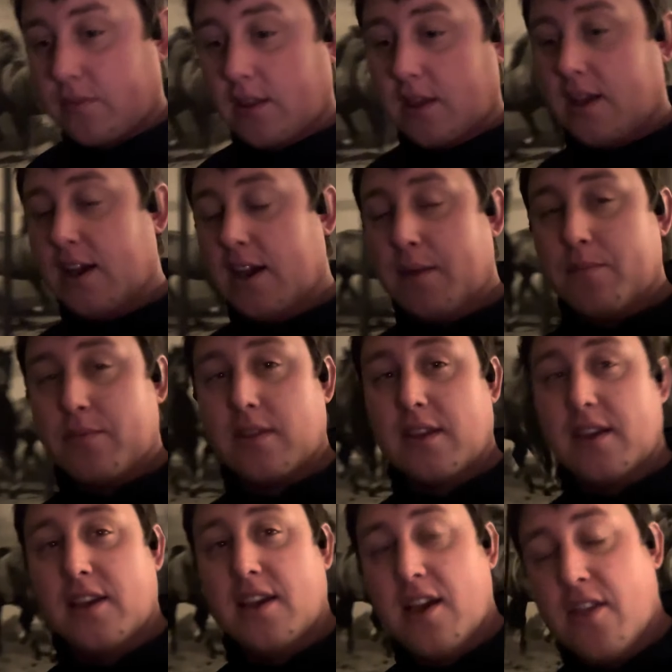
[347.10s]
Um,
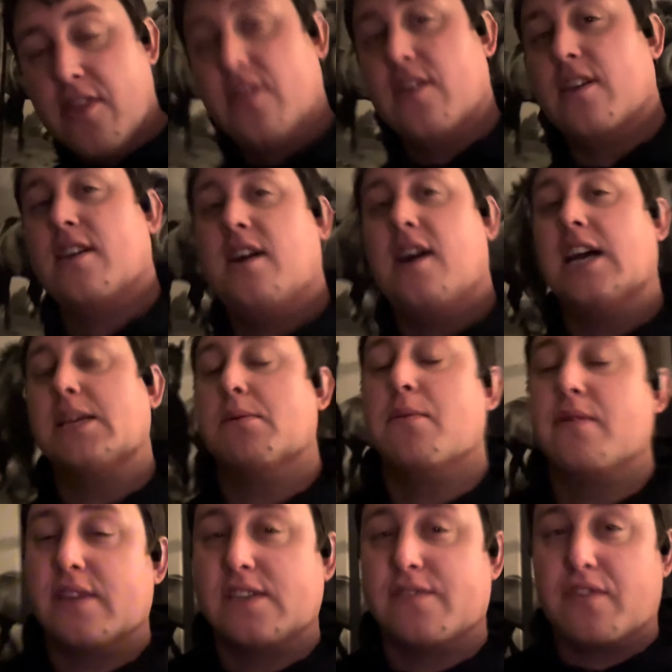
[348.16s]
the car has been with
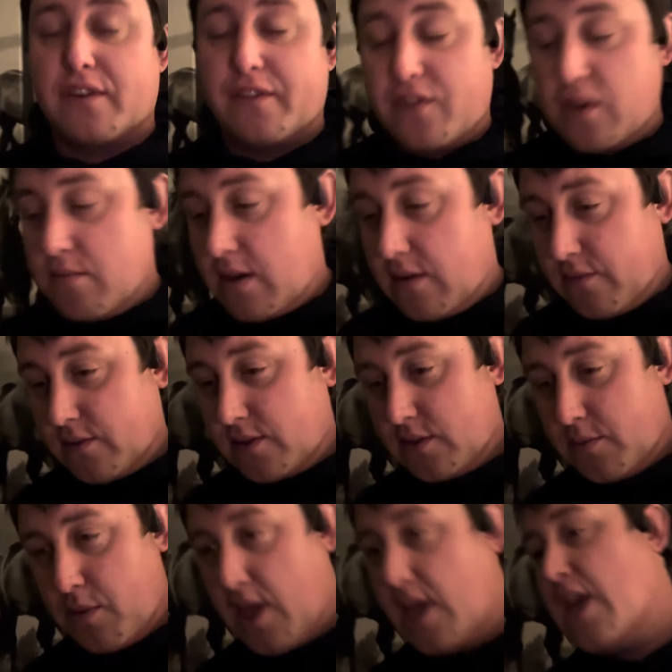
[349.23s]
us for a few months.
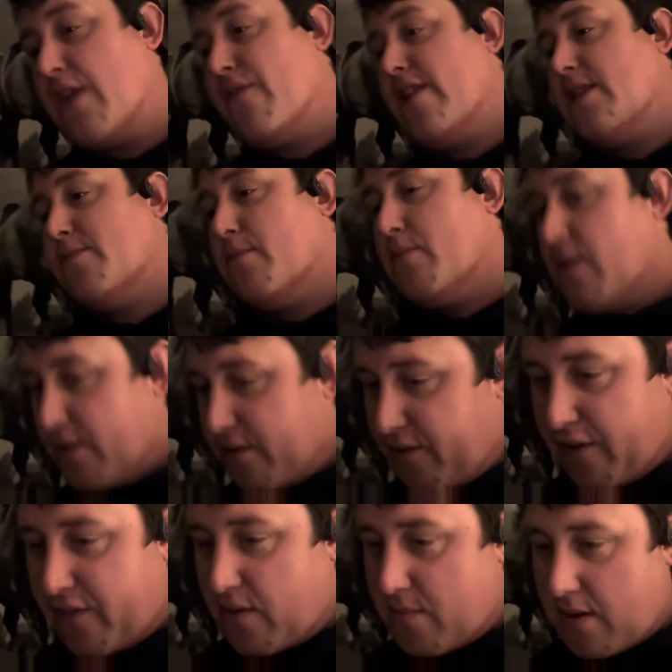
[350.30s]
The EV's been with us for a
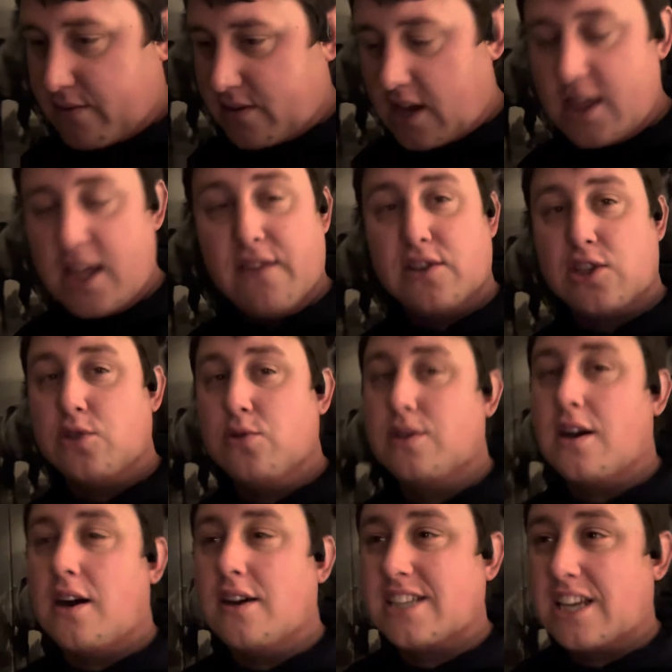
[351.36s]
few months. And the other two
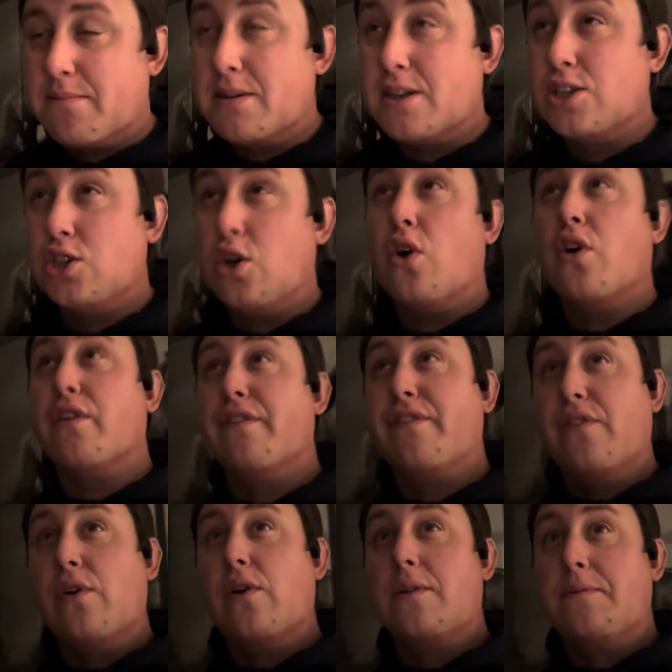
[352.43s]
cars have been gone
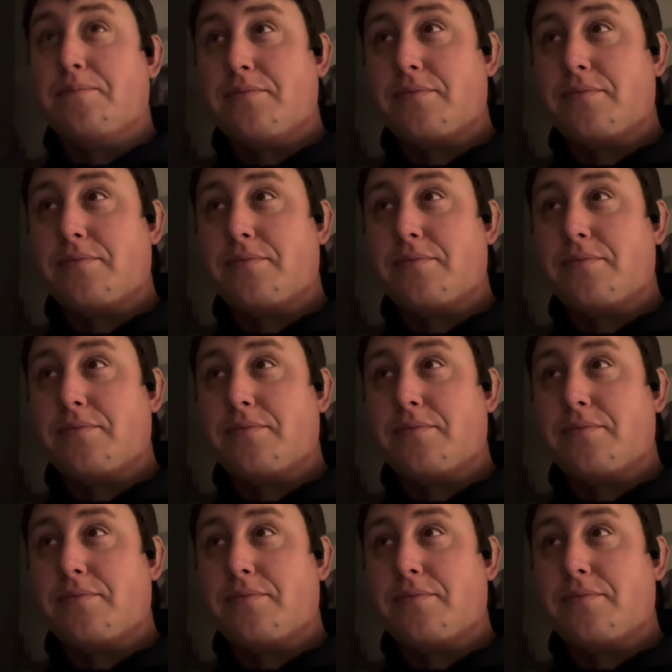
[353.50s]
for